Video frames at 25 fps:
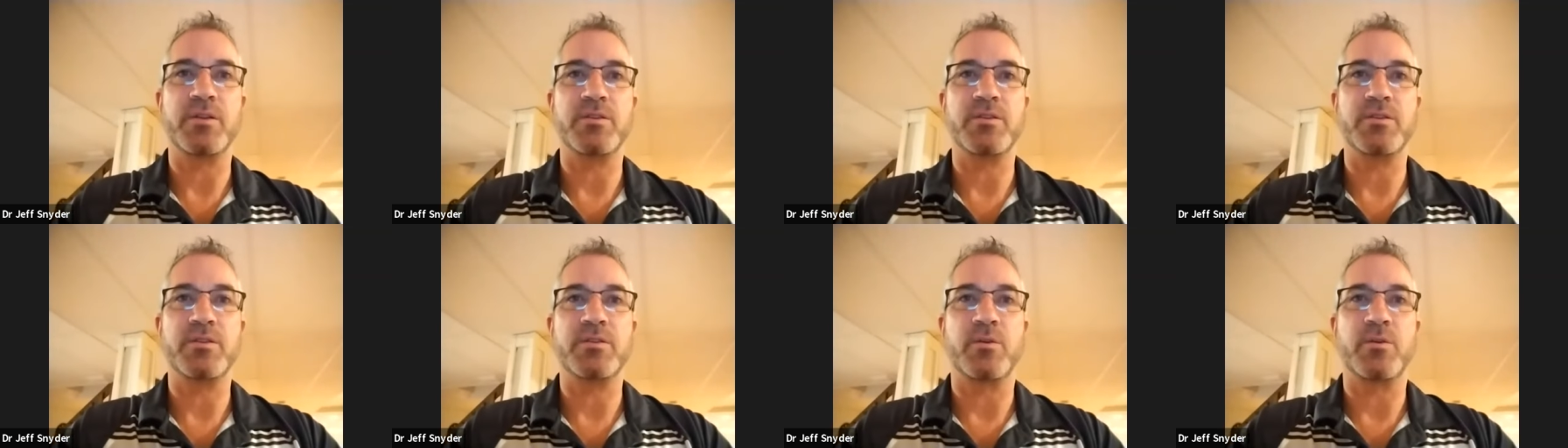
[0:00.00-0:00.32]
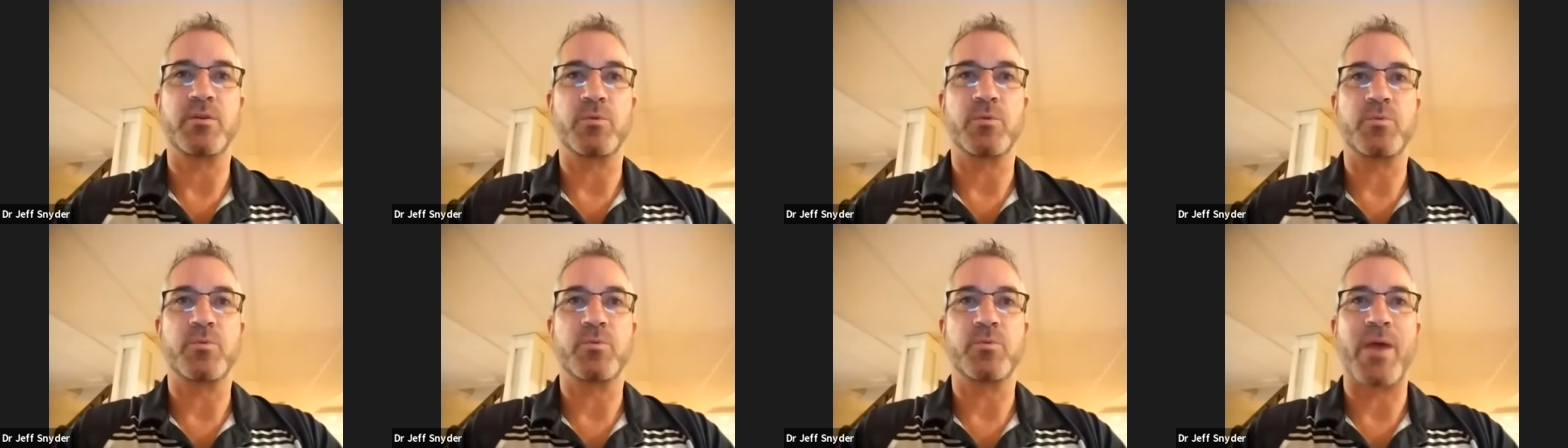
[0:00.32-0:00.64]
you
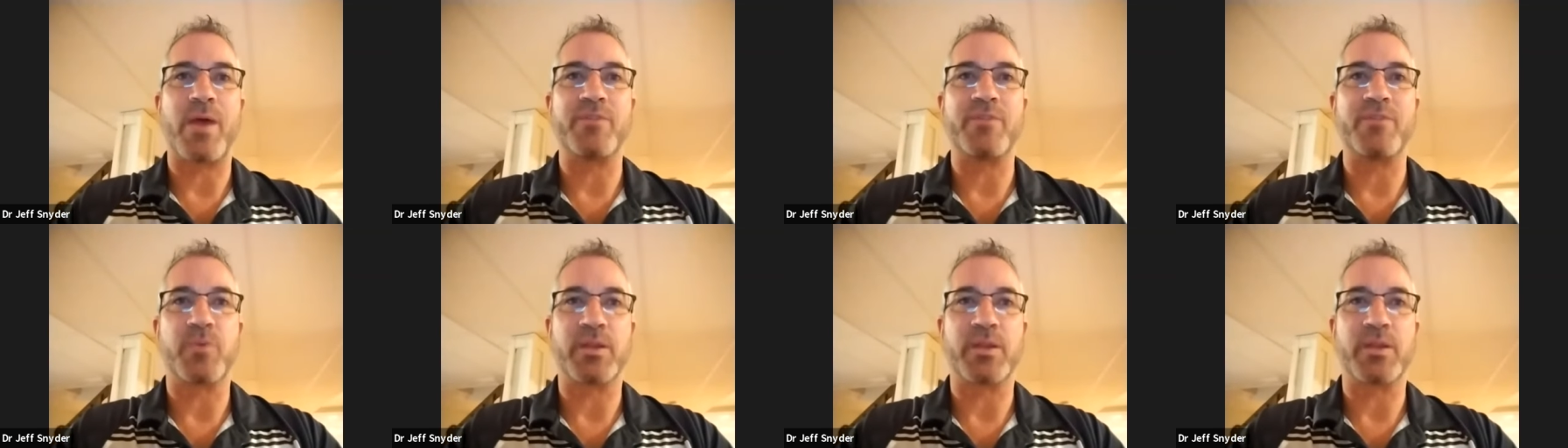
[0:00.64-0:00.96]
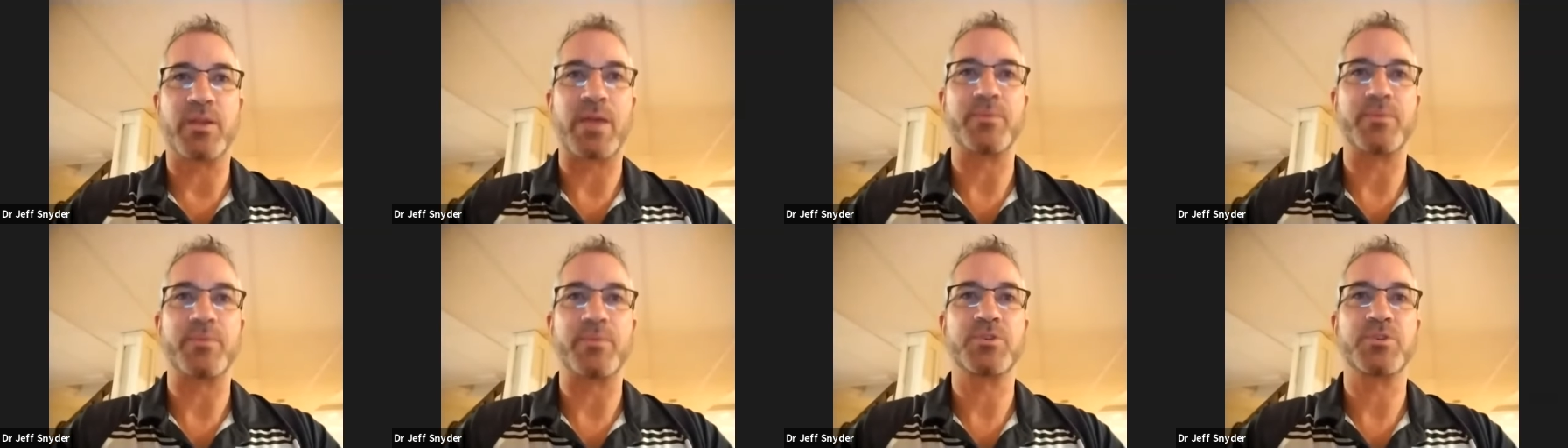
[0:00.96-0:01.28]
know, having the right
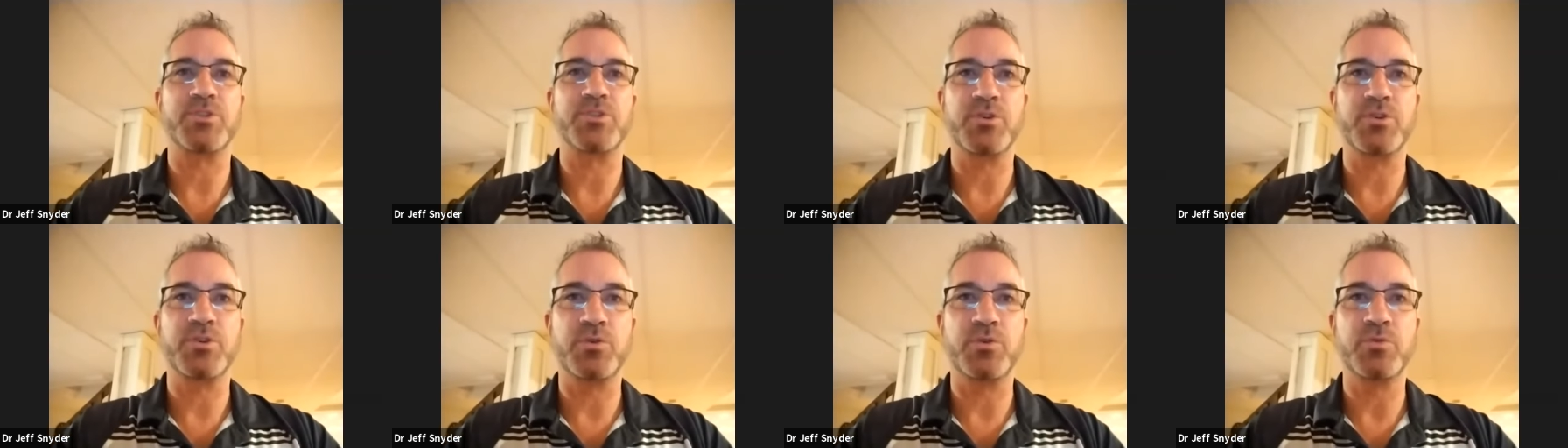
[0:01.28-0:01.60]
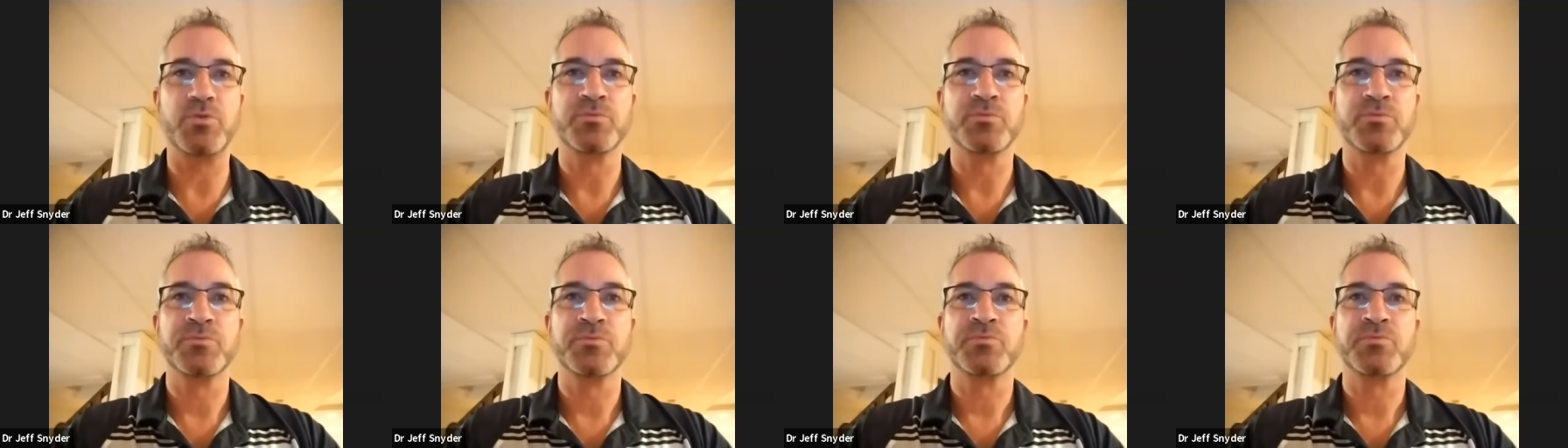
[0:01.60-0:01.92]
type of
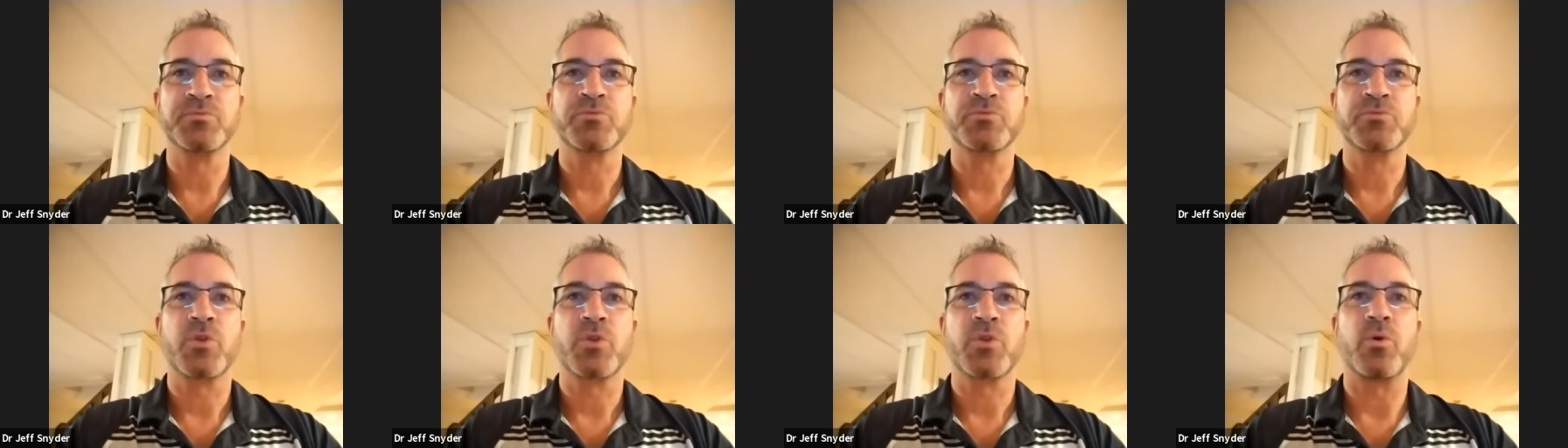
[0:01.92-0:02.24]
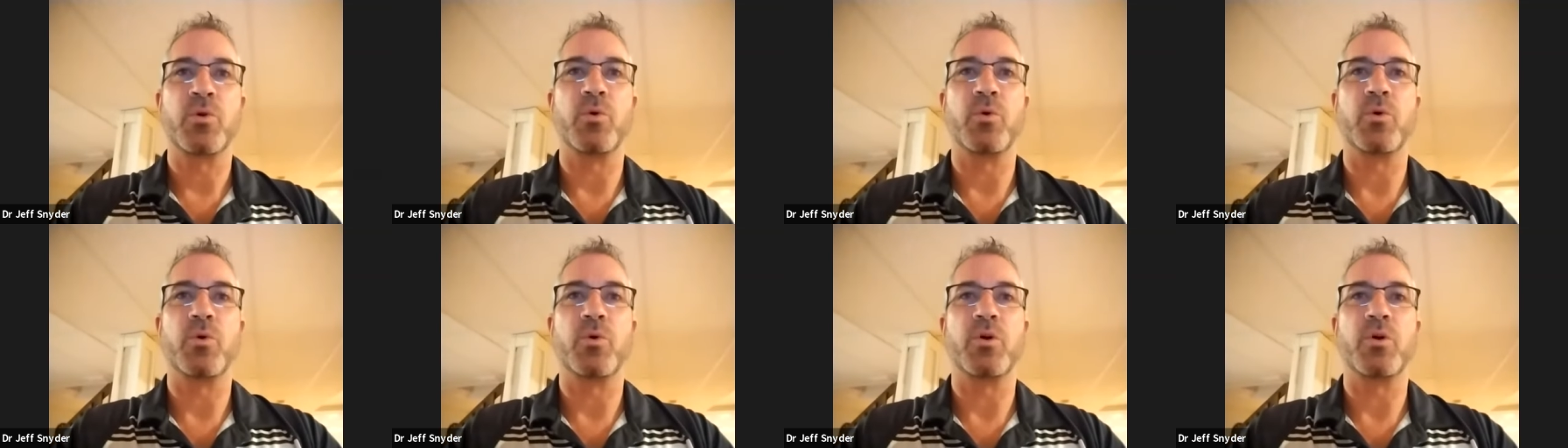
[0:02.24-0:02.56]
shoe
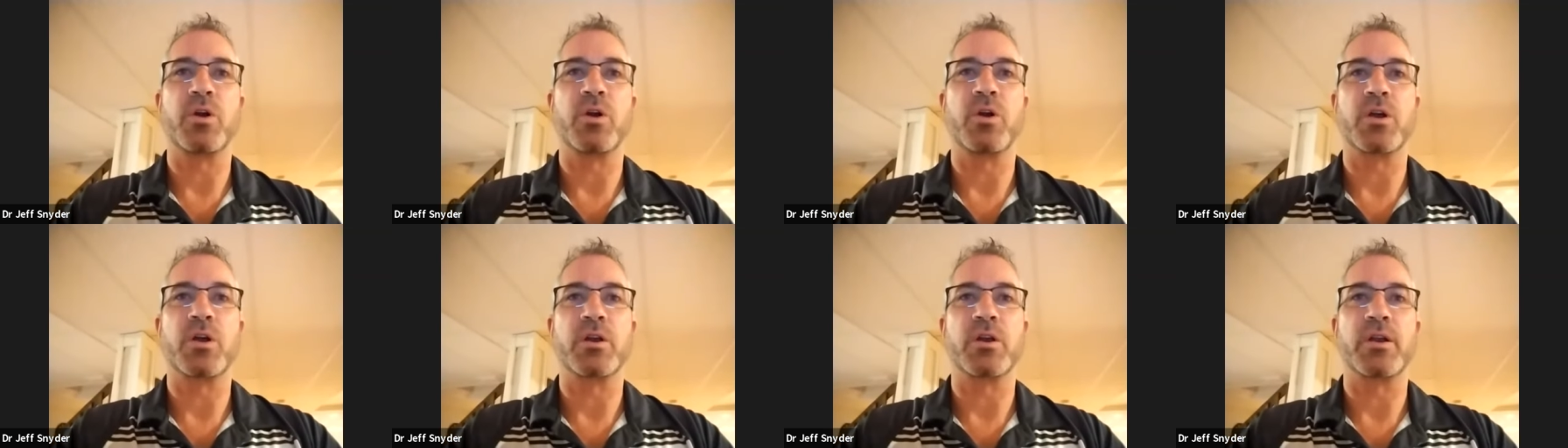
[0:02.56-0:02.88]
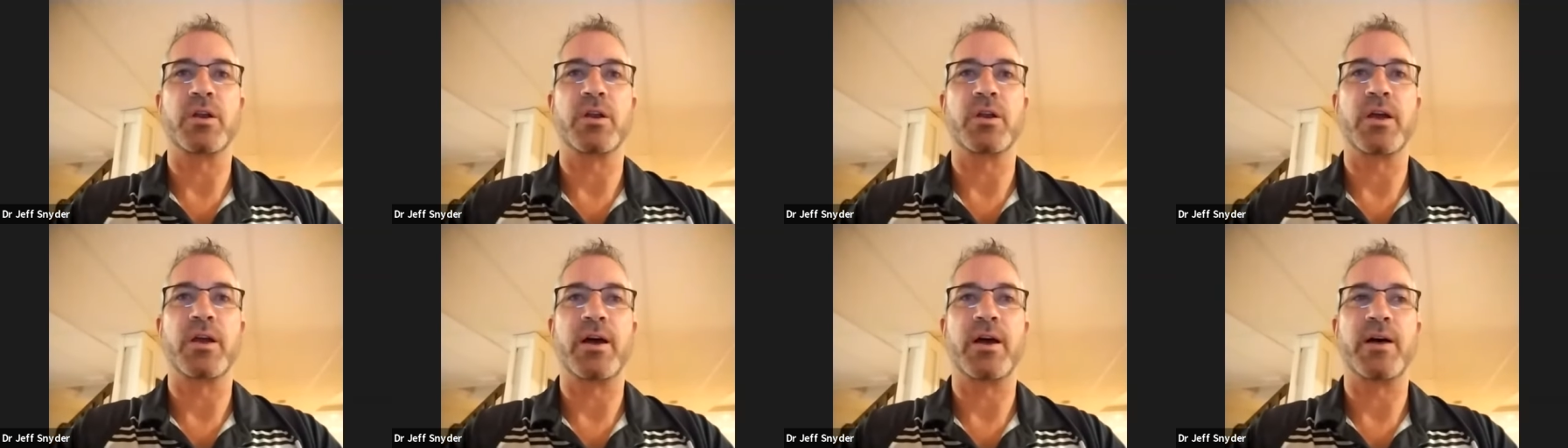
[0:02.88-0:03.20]

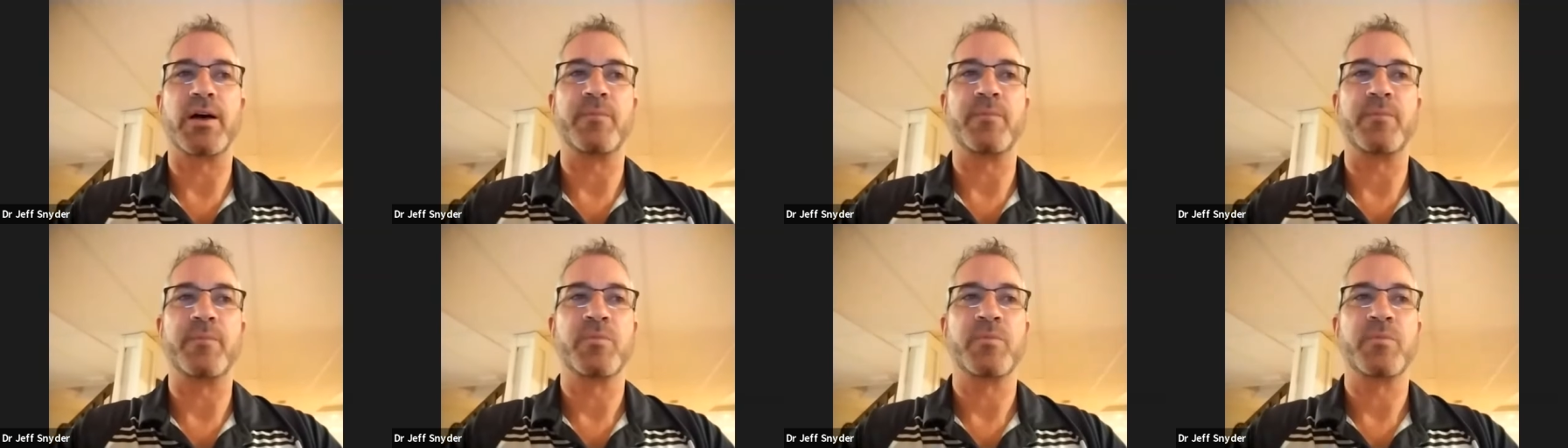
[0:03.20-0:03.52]
or uh,